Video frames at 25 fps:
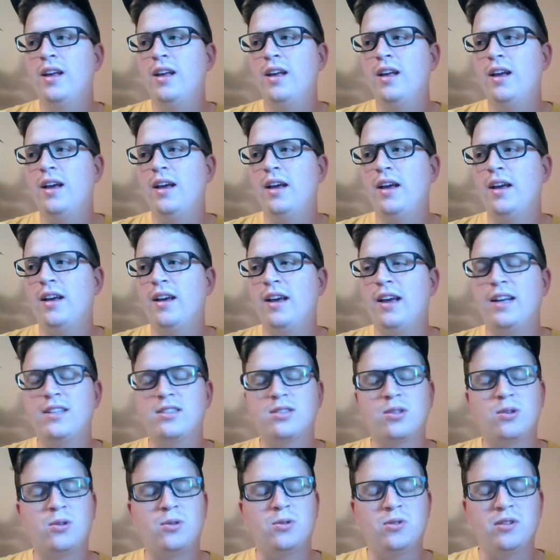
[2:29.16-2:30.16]

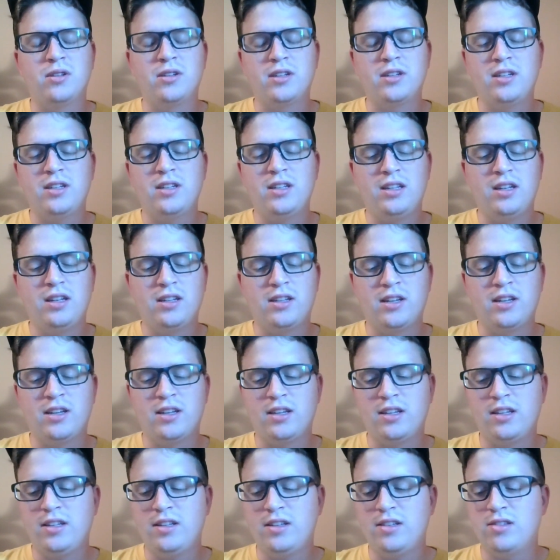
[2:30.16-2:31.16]
as a whole,
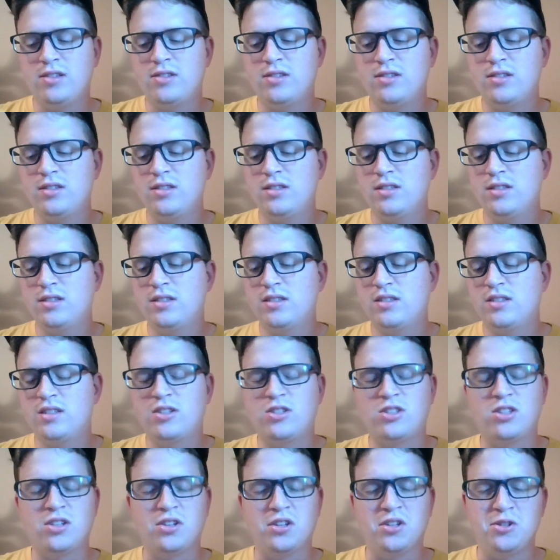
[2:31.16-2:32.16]
again, he is
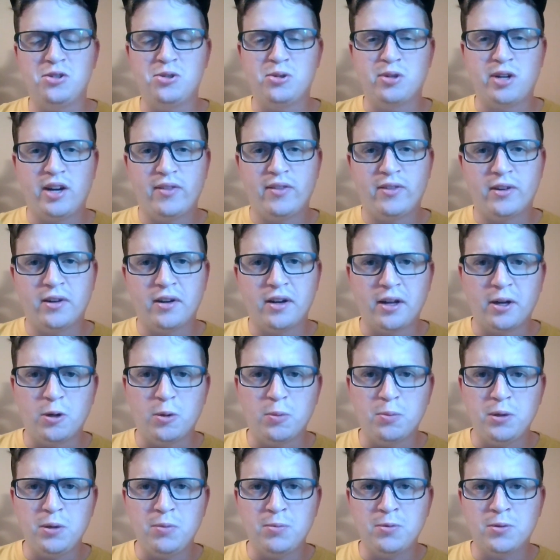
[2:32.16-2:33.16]
such a good driver, and I
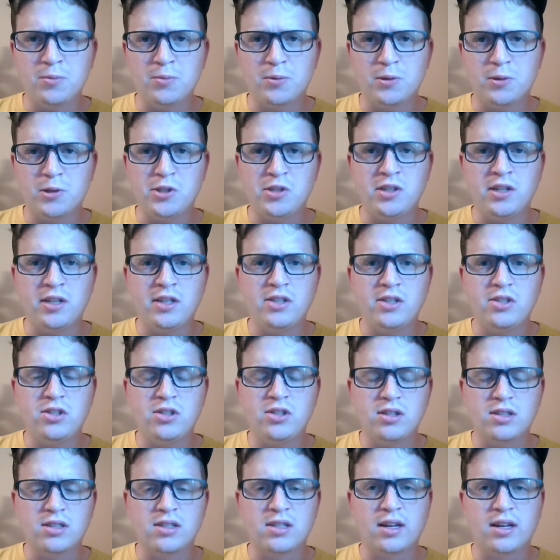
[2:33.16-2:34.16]
hope people appreciate
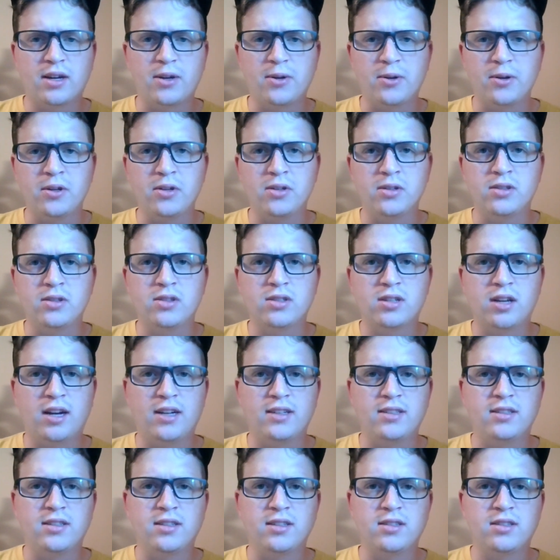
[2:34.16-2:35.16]
just how good
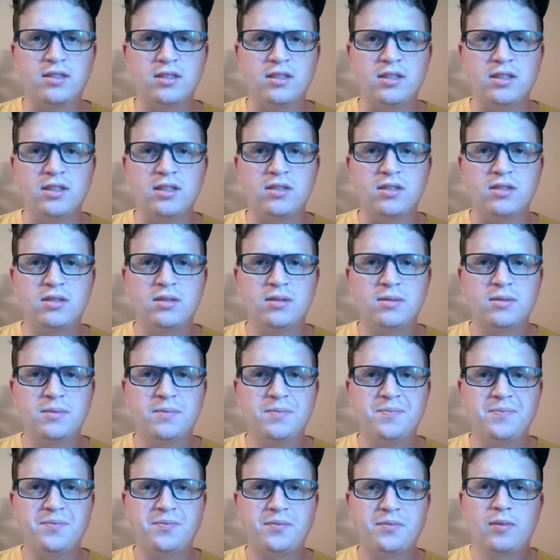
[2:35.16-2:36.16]
Scott Dixon is.
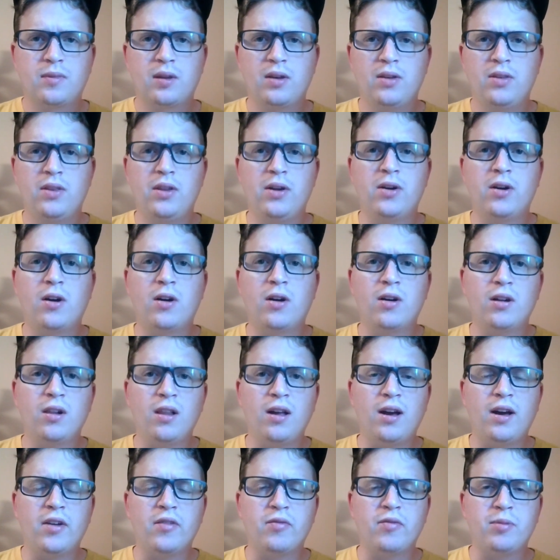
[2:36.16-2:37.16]
There are a
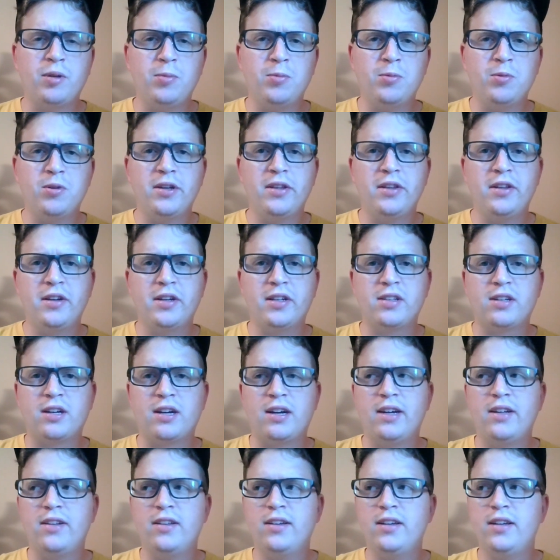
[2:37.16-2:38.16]
lot of people I'd like to
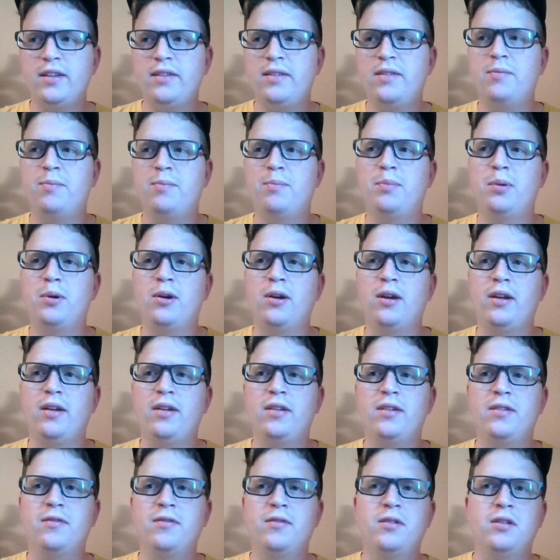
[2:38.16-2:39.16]
highlight,
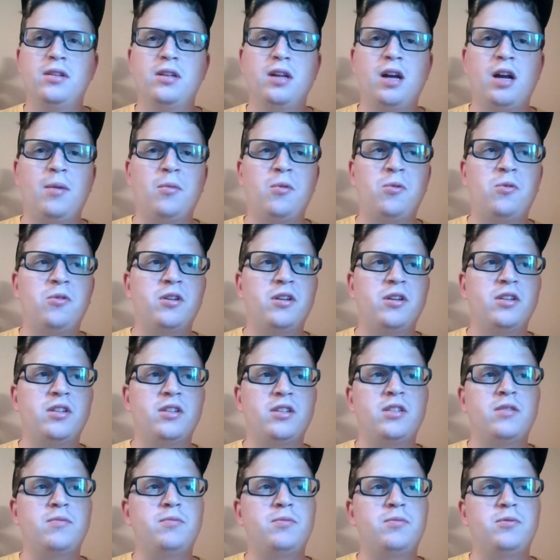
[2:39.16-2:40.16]
but I'm only
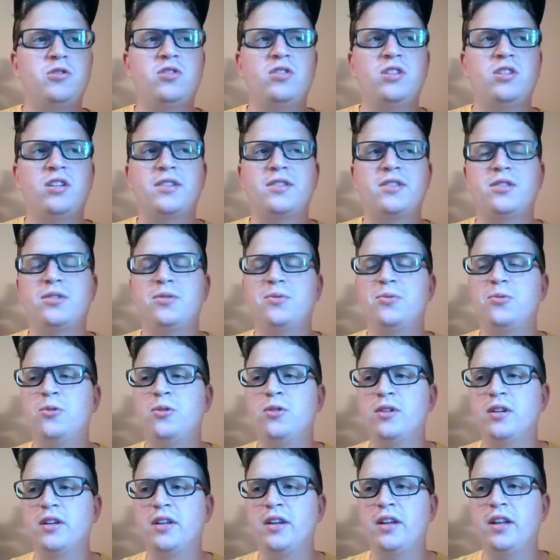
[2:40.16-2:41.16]
going to stick to
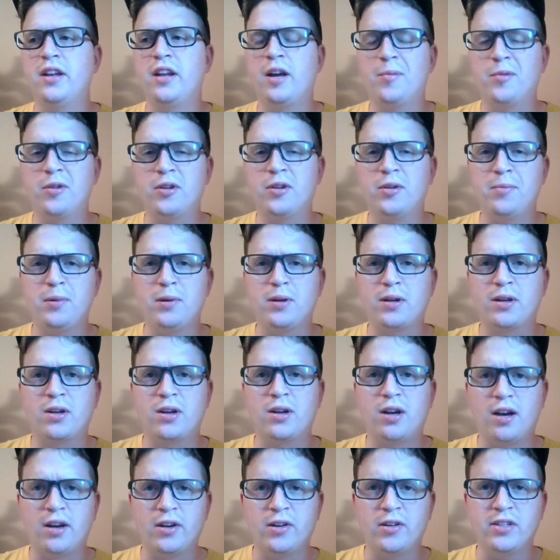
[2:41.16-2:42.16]
one, and I'm going to pick
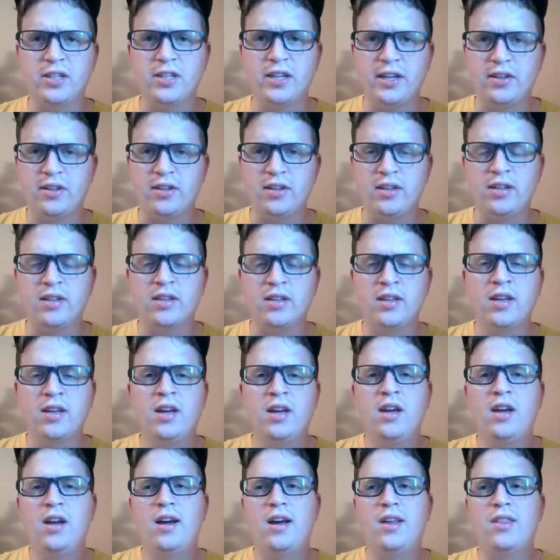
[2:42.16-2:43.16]
Conor Daly.
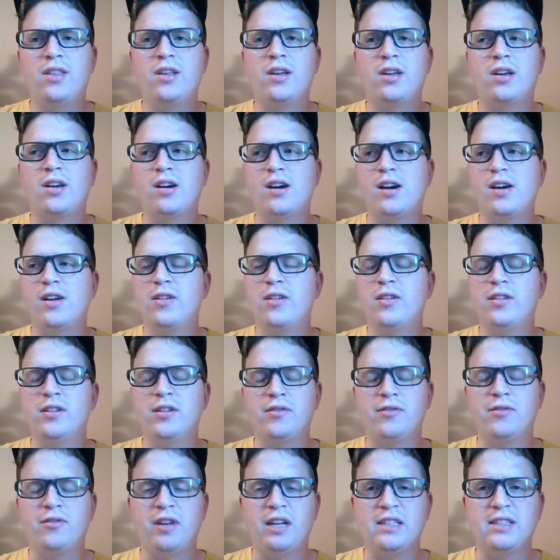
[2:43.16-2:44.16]
I think Conor
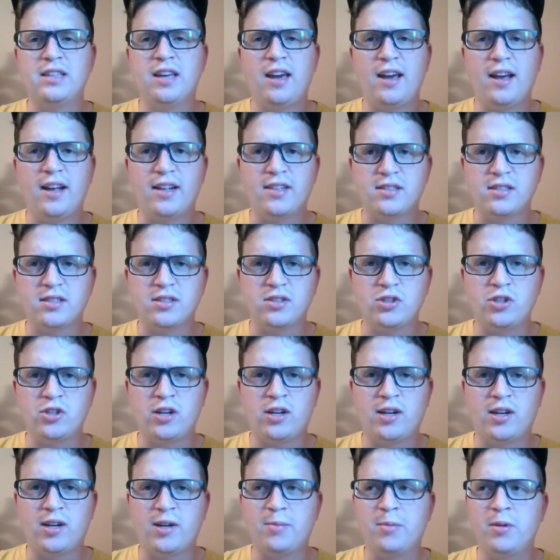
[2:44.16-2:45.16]
did a fantastic
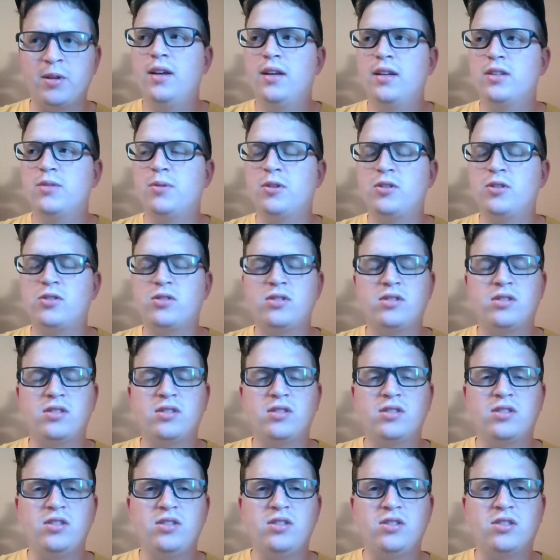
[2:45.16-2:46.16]
job, especially
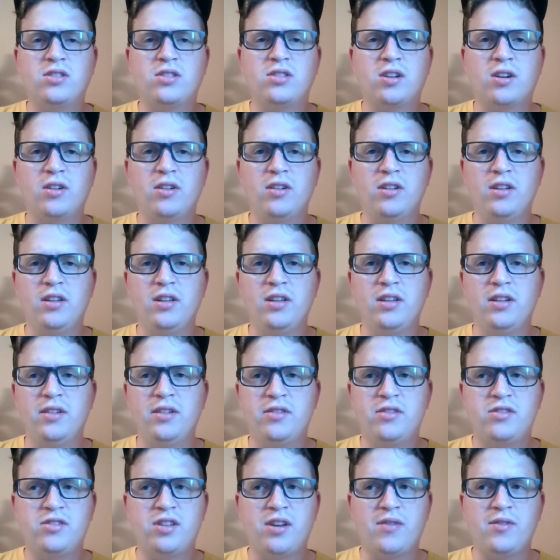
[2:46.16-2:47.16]
since he started
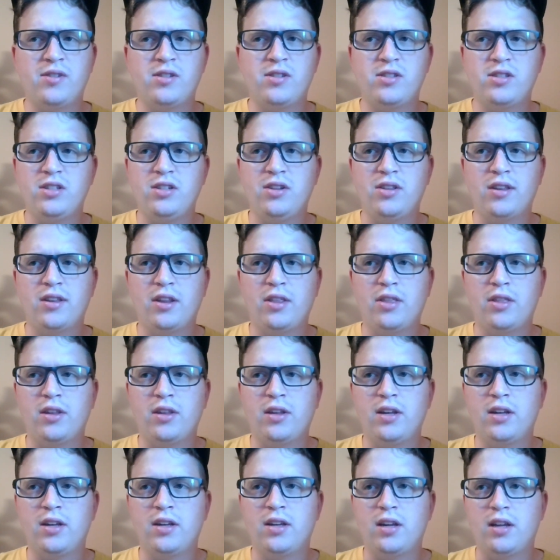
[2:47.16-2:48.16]
17th, I
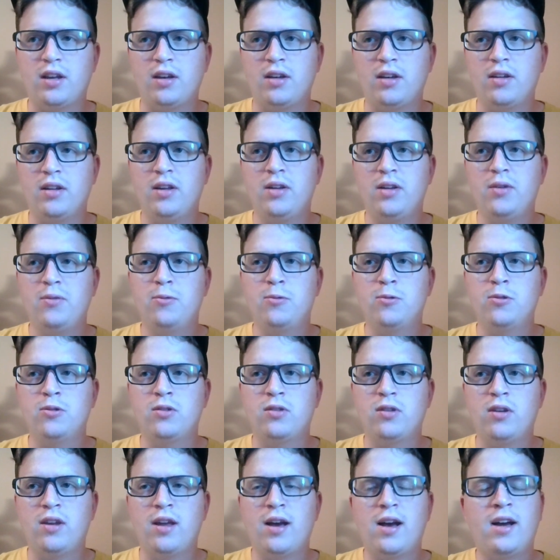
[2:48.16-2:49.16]
think, and it
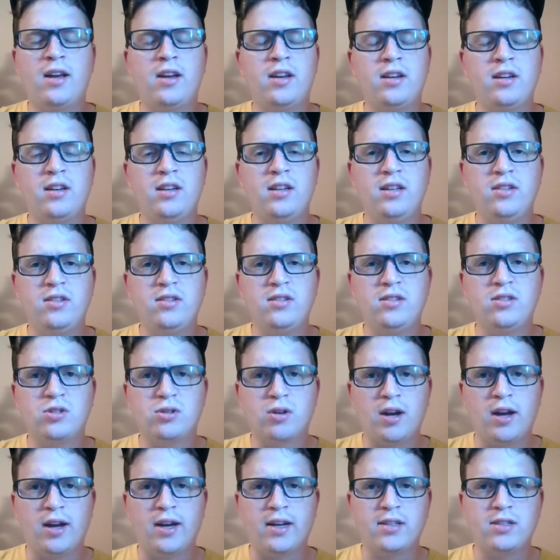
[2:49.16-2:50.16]
was not an easy
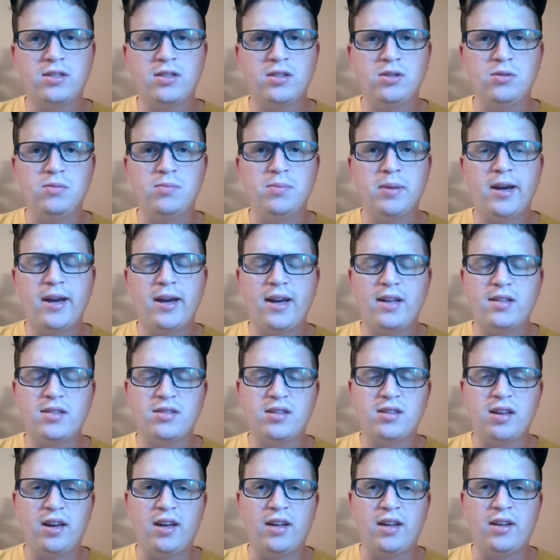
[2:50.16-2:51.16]
track to
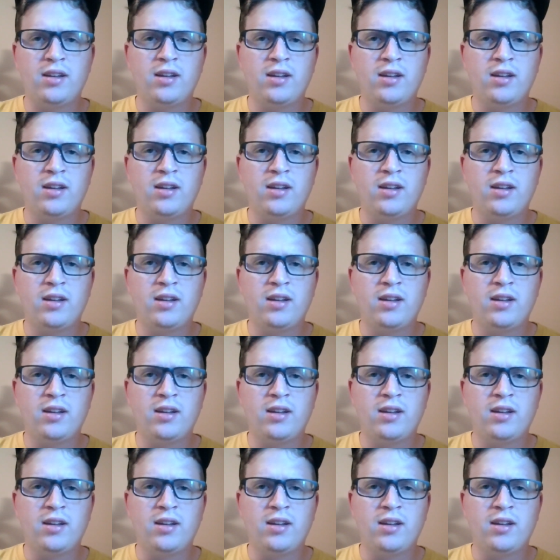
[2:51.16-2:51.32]
pass at.